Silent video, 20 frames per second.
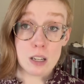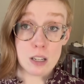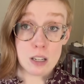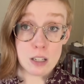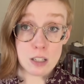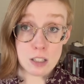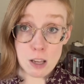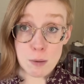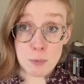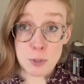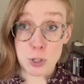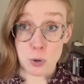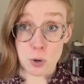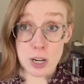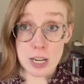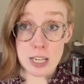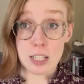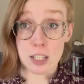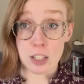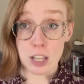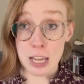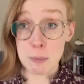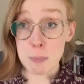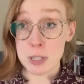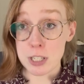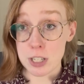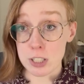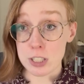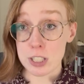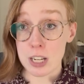Some stories, like
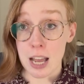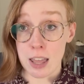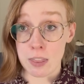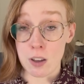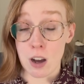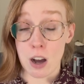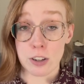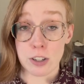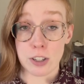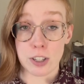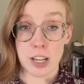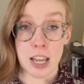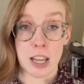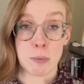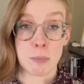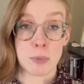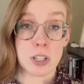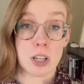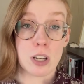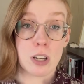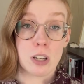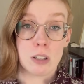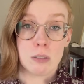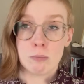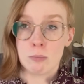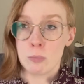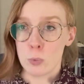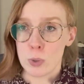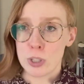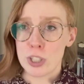Matilda and the Hunger Games,
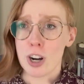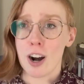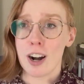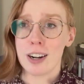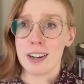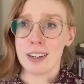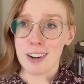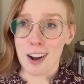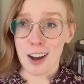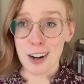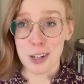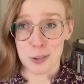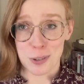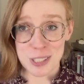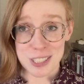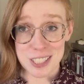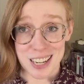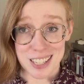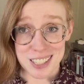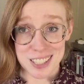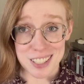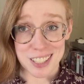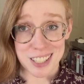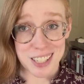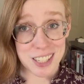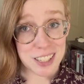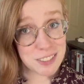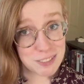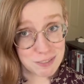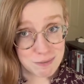which are not
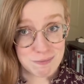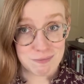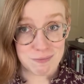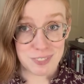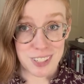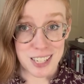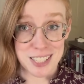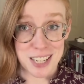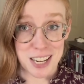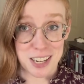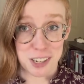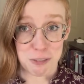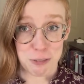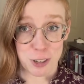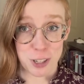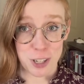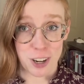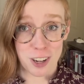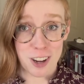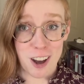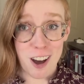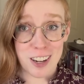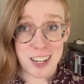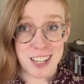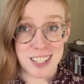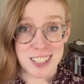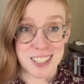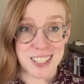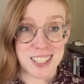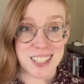coincidentally intended for young
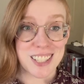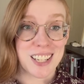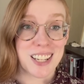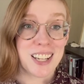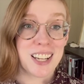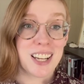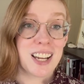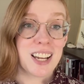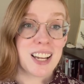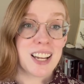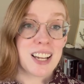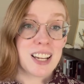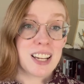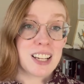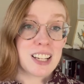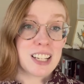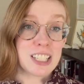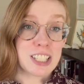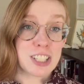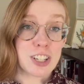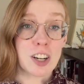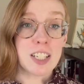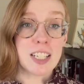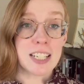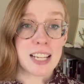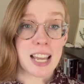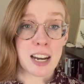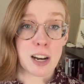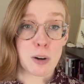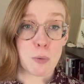audiences, start to
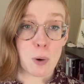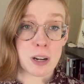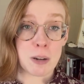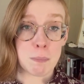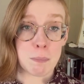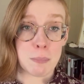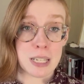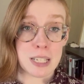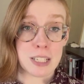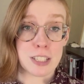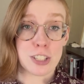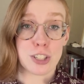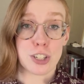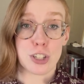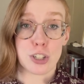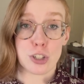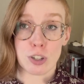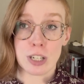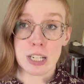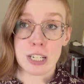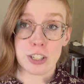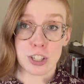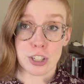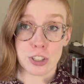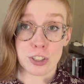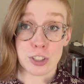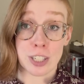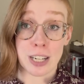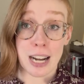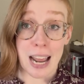get at what it means to treat
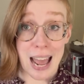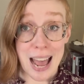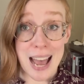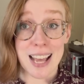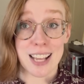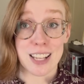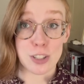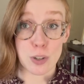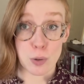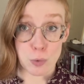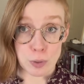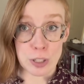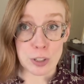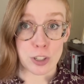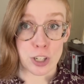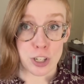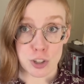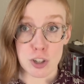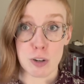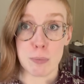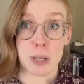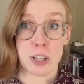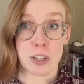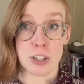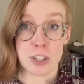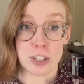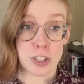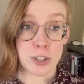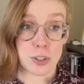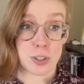children as real
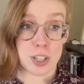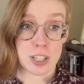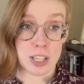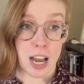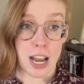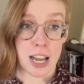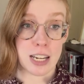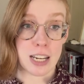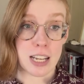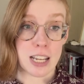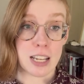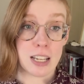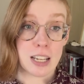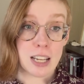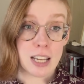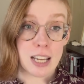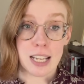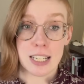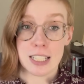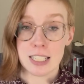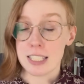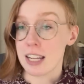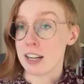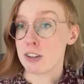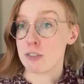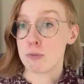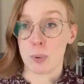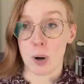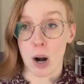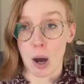contributors to society, instead
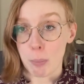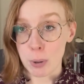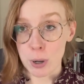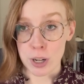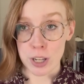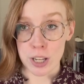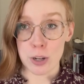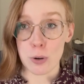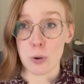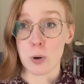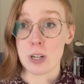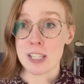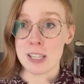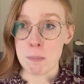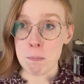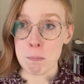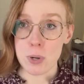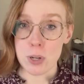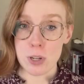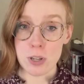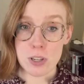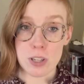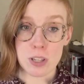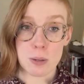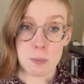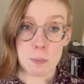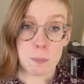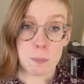of property or symbols.